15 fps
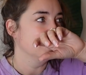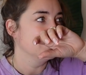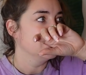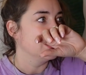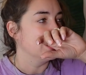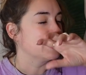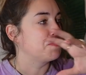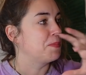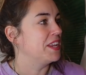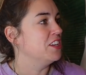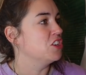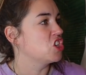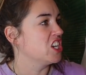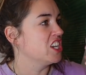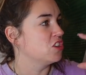Yeah. It's
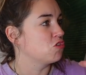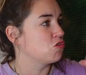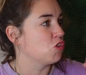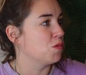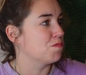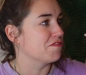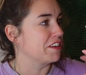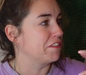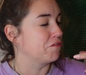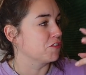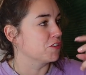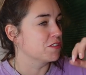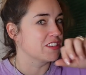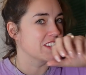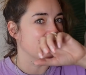peachy, strawberry,
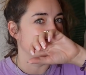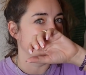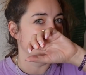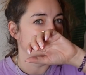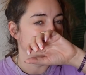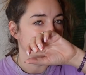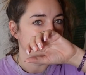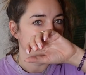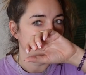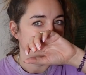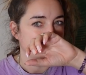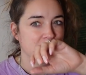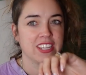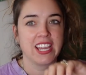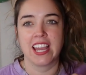fruity.
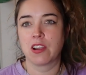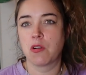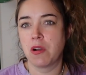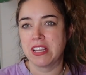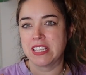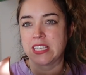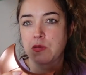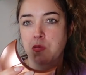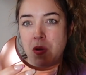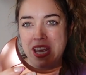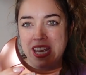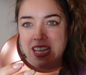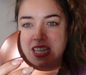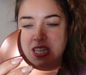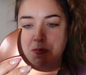Yeah, quite
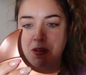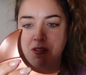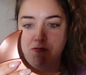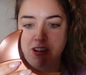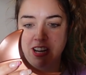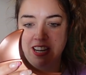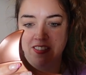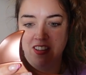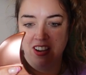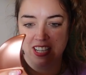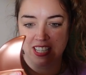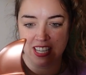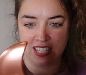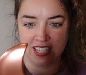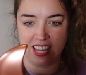sweet, but really
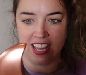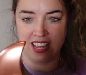nice, isn't it?